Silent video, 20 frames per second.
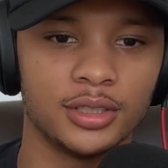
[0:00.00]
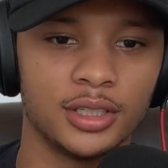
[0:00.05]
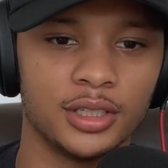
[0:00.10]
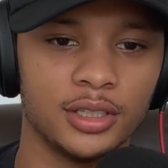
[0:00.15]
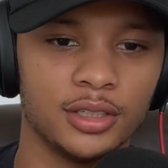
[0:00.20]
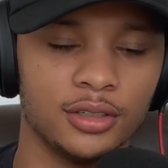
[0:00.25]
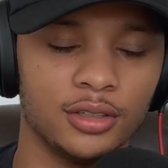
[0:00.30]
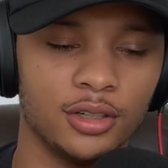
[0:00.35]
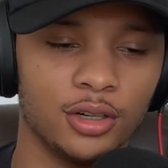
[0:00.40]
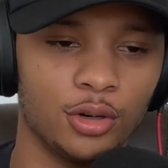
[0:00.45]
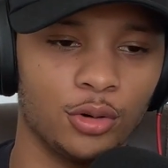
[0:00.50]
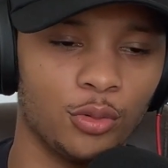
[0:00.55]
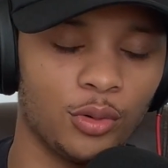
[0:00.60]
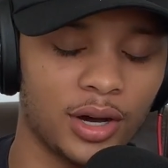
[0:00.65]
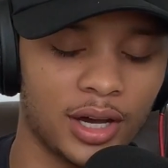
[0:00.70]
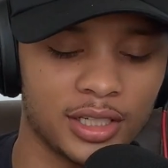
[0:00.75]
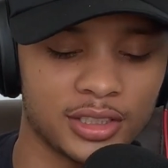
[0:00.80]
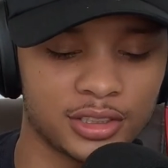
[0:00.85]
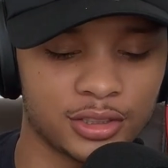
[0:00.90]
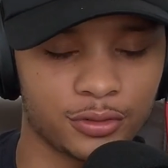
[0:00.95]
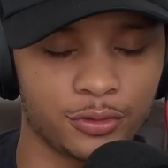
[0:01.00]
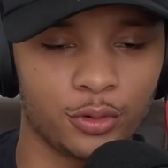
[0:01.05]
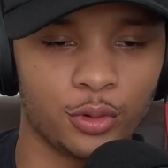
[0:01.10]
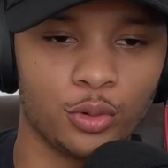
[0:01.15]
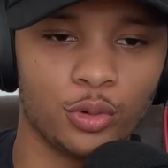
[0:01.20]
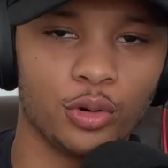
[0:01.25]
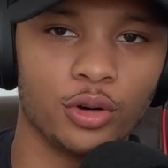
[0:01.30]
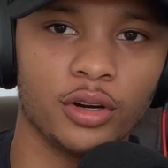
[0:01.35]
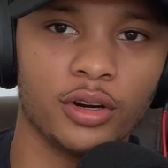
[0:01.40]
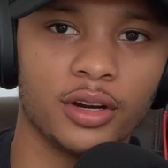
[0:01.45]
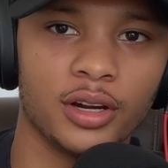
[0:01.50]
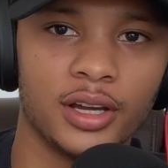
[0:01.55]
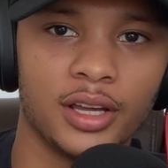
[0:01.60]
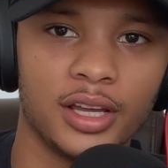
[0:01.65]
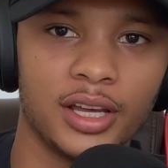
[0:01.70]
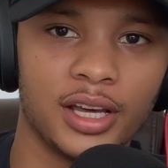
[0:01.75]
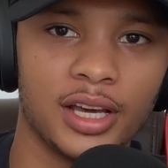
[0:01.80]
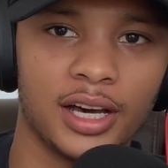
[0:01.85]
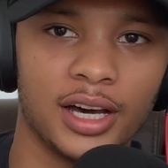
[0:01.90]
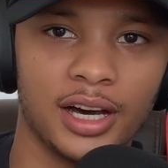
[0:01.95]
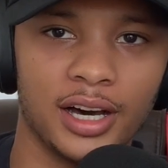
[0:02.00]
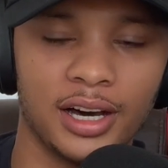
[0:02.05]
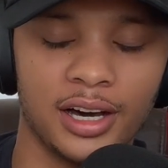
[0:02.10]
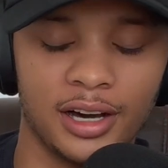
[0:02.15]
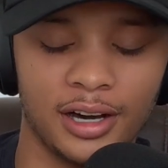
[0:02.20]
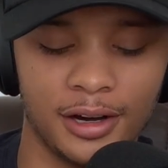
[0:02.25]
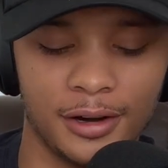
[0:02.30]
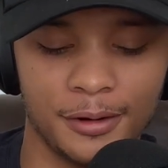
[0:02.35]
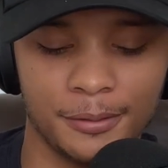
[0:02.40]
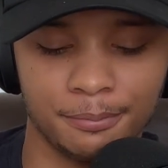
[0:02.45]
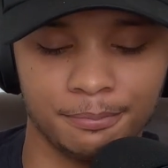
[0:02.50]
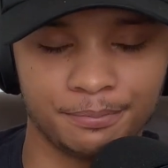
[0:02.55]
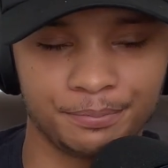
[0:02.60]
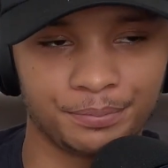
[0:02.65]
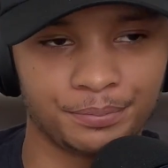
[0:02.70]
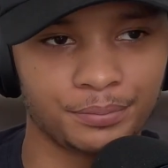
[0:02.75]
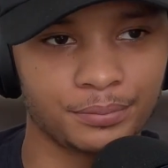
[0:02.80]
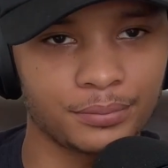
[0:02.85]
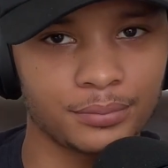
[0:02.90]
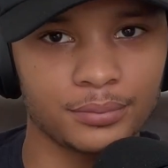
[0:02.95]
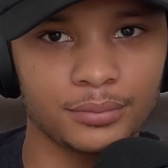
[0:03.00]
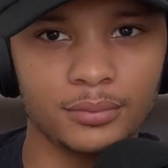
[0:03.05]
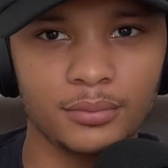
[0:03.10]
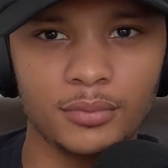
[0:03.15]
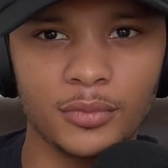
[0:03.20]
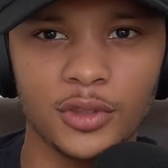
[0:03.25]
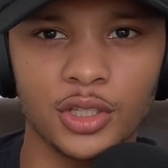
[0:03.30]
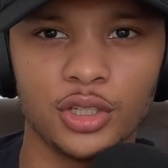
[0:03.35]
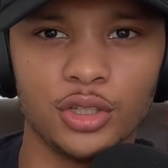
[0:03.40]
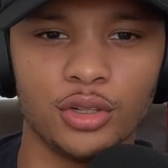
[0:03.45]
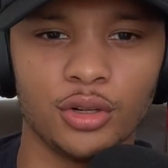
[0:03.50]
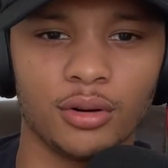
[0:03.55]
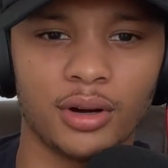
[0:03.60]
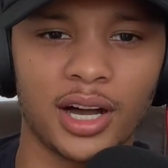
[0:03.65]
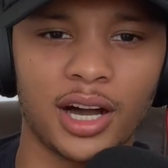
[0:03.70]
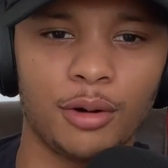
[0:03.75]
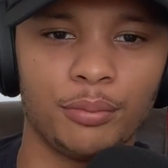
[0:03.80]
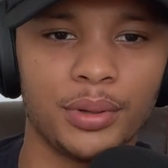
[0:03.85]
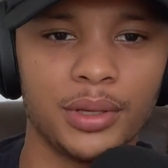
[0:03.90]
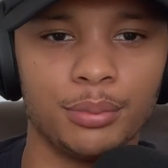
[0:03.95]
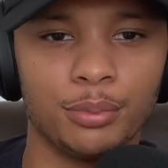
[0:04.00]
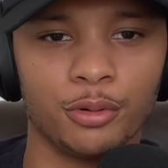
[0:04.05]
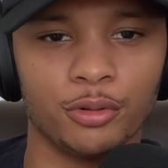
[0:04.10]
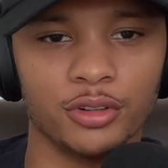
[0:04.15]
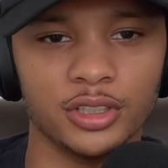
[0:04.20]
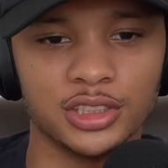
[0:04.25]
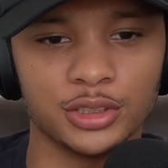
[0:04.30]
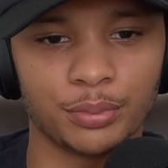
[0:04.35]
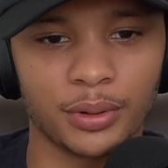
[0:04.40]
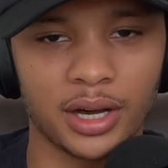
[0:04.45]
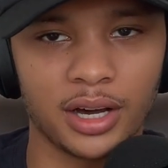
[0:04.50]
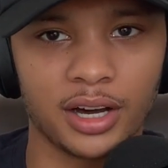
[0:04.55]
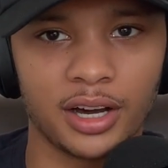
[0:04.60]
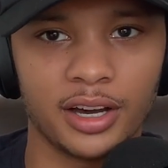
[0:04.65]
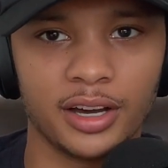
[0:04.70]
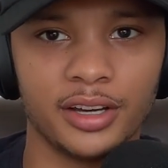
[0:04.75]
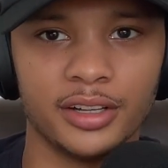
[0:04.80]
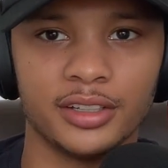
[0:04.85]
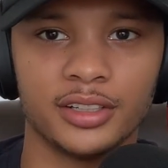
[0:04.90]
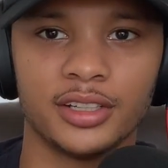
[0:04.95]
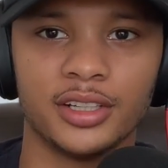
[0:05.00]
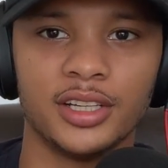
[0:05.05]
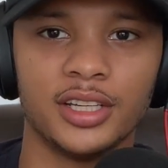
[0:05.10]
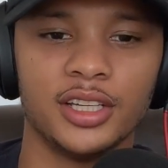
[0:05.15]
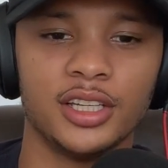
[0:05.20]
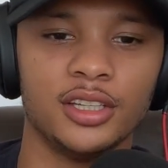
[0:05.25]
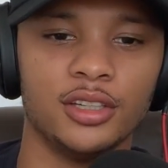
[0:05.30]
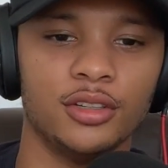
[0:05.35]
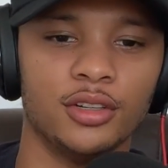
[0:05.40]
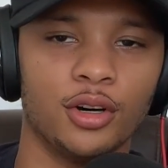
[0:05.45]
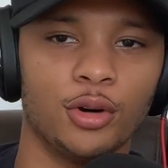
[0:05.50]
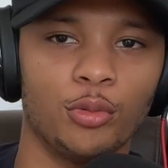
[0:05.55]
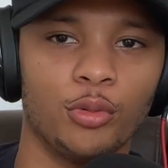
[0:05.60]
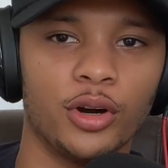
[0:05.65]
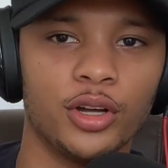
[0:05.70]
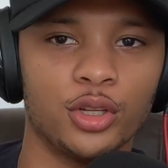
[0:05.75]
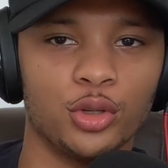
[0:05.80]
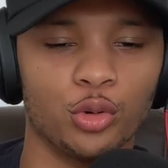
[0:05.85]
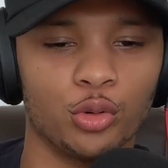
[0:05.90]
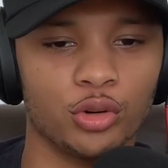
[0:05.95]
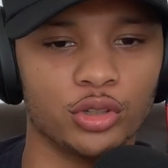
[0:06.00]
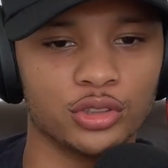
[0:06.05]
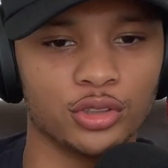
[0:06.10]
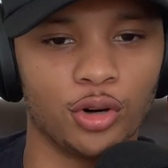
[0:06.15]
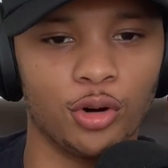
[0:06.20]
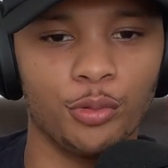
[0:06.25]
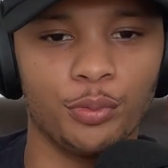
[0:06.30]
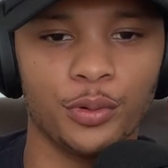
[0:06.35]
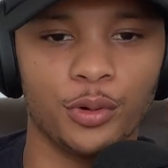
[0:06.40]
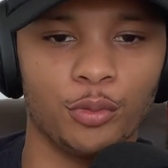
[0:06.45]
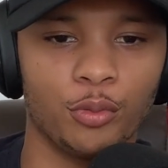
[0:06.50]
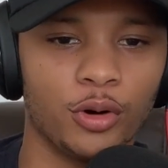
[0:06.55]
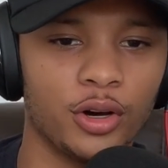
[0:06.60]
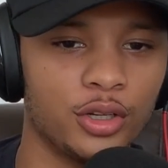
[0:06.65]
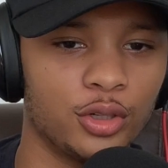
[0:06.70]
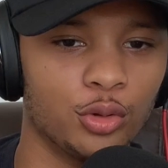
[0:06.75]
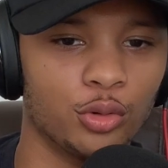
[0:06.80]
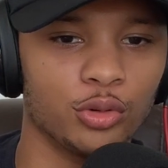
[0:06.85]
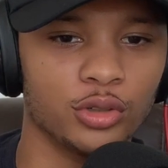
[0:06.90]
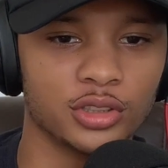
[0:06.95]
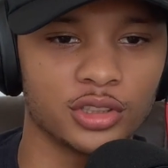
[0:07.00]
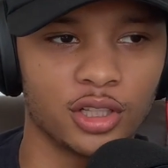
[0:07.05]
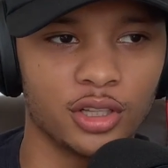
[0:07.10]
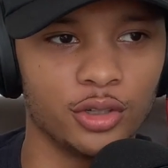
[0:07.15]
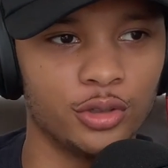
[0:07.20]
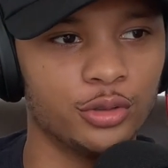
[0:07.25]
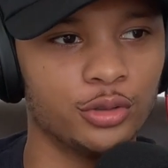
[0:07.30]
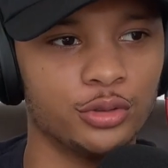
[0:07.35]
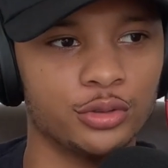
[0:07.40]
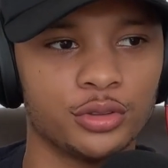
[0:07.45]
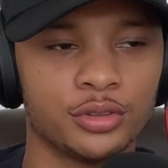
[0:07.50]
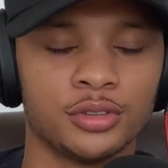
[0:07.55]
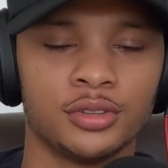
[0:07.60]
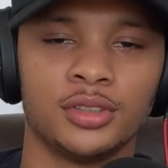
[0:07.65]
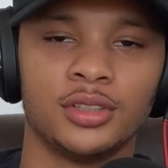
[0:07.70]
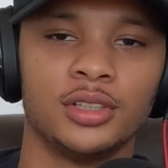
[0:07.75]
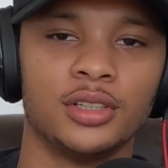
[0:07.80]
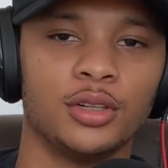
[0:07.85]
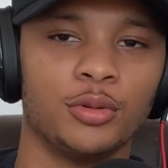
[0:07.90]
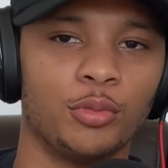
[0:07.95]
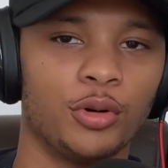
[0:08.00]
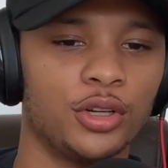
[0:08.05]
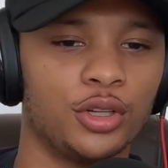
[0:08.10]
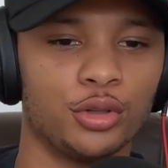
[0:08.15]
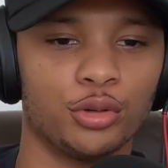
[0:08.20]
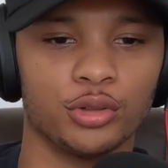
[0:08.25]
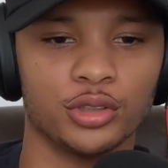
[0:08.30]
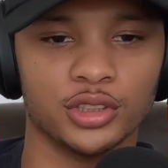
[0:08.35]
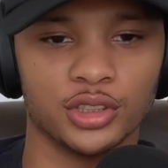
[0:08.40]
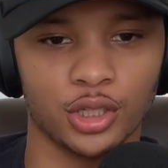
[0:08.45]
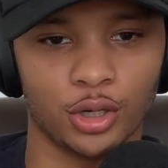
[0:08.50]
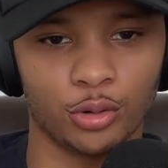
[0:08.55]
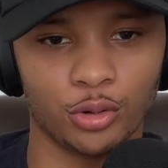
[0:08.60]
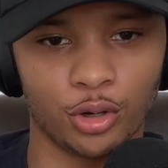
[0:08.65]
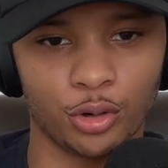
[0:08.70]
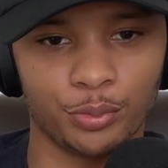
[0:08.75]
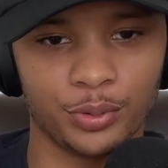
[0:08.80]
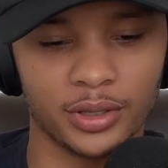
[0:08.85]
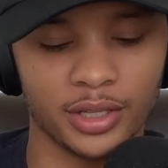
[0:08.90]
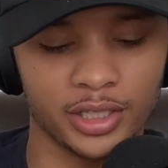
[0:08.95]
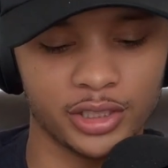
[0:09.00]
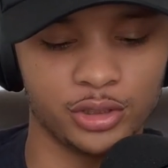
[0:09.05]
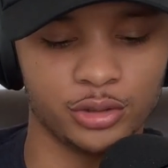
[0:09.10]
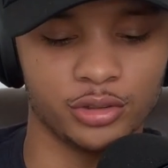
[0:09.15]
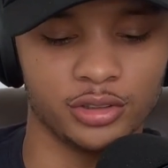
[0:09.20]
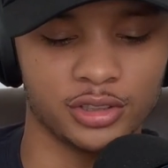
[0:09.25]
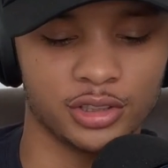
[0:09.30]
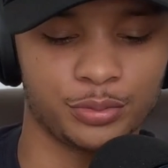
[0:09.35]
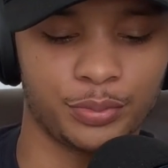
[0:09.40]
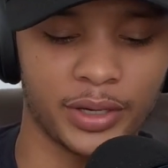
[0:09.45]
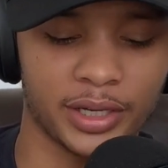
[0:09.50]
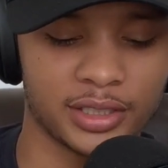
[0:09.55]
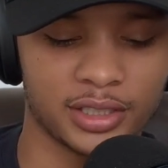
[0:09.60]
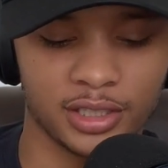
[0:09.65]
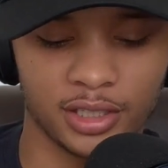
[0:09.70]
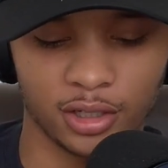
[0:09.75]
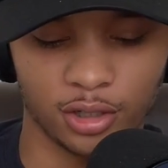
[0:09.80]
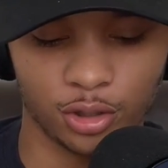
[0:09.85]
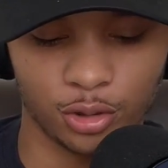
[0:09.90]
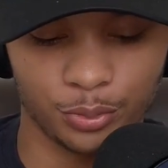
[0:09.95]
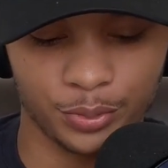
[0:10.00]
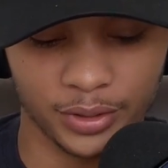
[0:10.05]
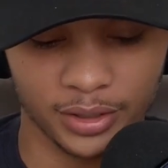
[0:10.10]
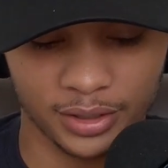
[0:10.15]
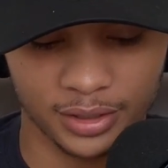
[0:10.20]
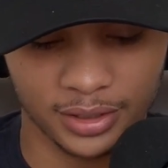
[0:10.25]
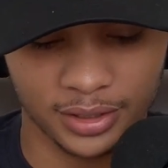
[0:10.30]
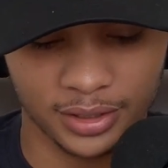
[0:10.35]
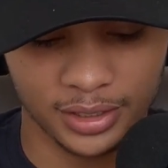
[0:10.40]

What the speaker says: Watch for how people respond, what doors open, what doors close, what doors don't open that you're expecting to open.